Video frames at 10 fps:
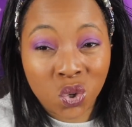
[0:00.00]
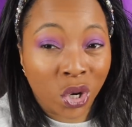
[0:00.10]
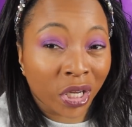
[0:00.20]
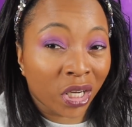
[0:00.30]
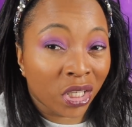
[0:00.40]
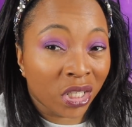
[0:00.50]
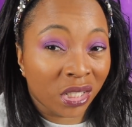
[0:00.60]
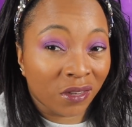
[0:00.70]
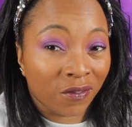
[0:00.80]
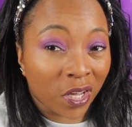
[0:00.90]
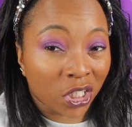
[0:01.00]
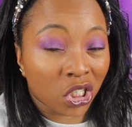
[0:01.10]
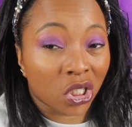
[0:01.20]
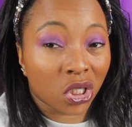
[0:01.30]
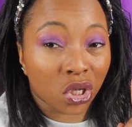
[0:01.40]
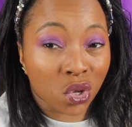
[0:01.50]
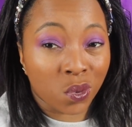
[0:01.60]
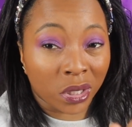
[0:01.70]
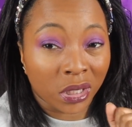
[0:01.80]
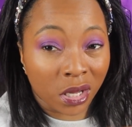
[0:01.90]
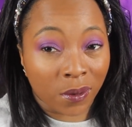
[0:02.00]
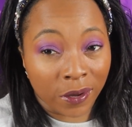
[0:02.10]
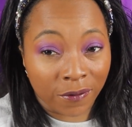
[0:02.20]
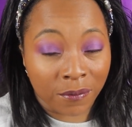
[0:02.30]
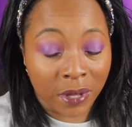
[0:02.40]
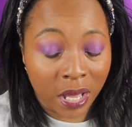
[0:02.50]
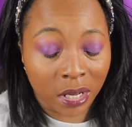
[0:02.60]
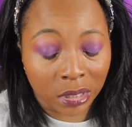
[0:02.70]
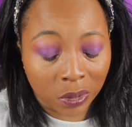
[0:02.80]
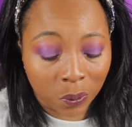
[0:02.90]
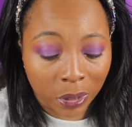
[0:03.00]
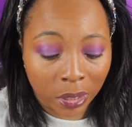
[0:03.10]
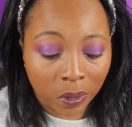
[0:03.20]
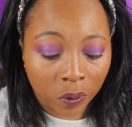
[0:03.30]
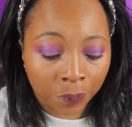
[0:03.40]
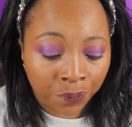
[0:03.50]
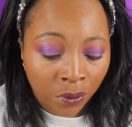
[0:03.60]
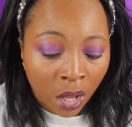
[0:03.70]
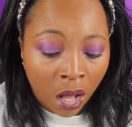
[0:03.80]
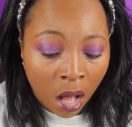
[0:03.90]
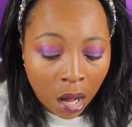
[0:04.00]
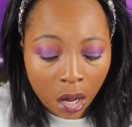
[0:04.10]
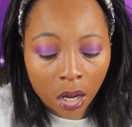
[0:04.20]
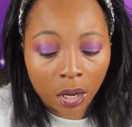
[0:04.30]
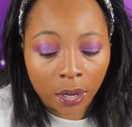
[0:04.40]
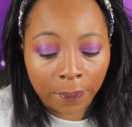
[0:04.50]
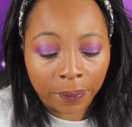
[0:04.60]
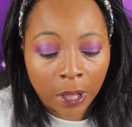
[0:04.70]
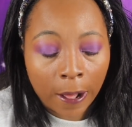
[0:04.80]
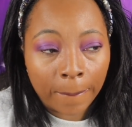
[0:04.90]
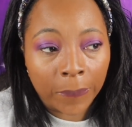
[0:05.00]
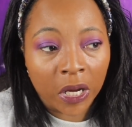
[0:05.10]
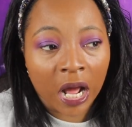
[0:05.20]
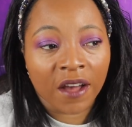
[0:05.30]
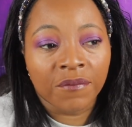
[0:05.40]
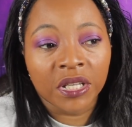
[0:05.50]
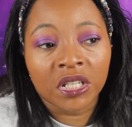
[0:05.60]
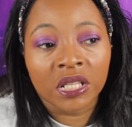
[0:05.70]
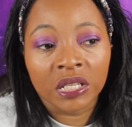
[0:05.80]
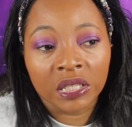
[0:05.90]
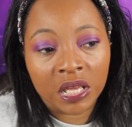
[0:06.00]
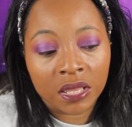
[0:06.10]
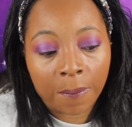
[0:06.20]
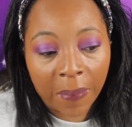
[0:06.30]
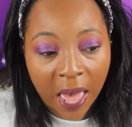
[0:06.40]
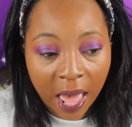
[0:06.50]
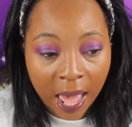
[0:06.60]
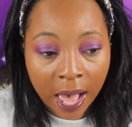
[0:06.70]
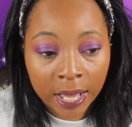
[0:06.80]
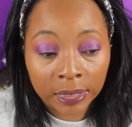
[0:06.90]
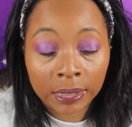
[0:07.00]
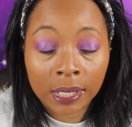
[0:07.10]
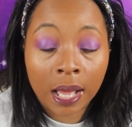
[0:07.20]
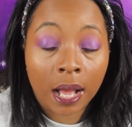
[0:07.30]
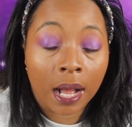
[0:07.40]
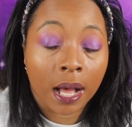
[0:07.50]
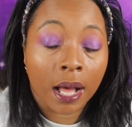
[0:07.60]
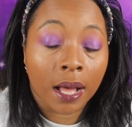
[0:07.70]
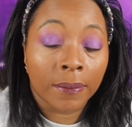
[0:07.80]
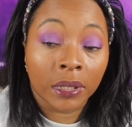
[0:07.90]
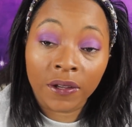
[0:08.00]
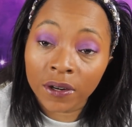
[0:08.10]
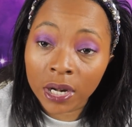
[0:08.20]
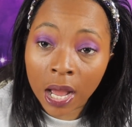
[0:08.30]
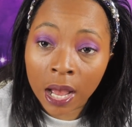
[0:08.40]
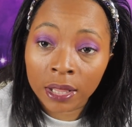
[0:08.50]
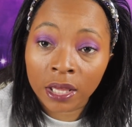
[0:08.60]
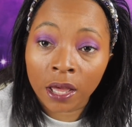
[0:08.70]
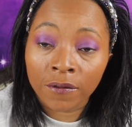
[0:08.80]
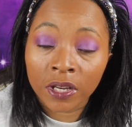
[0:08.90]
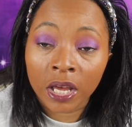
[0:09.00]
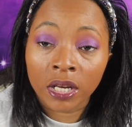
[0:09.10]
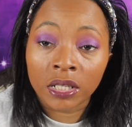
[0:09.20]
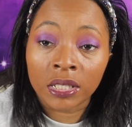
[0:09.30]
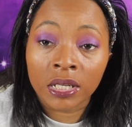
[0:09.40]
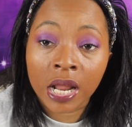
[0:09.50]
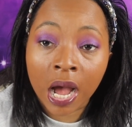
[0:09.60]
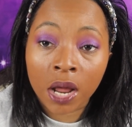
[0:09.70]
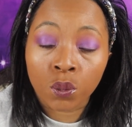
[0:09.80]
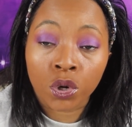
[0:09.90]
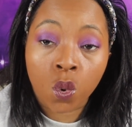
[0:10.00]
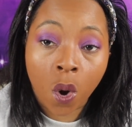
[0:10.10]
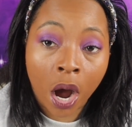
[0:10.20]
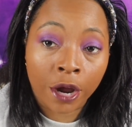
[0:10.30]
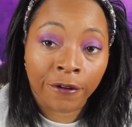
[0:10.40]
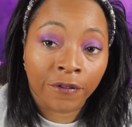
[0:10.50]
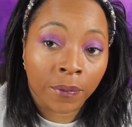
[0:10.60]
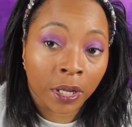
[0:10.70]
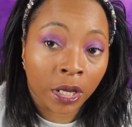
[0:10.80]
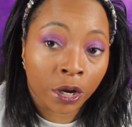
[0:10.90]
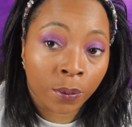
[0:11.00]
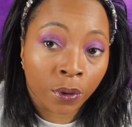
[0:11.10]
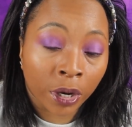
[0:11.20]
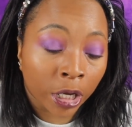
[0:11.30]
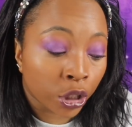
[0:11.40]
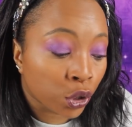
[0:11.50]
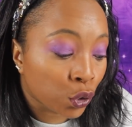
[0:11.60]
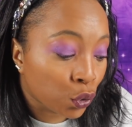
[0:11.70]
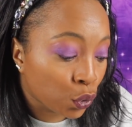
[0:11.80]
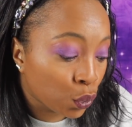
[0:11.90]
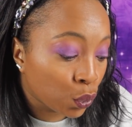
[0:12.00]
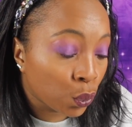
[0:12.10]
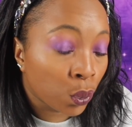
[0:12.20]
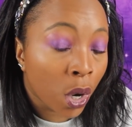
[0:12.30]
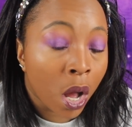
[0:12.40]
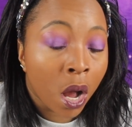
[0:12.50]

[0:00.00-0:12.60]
or get a yeast infection. So you want to stay away from that as well. But I've mentioned this in the past. Believe it or not, the FDA does not require feminine care brands to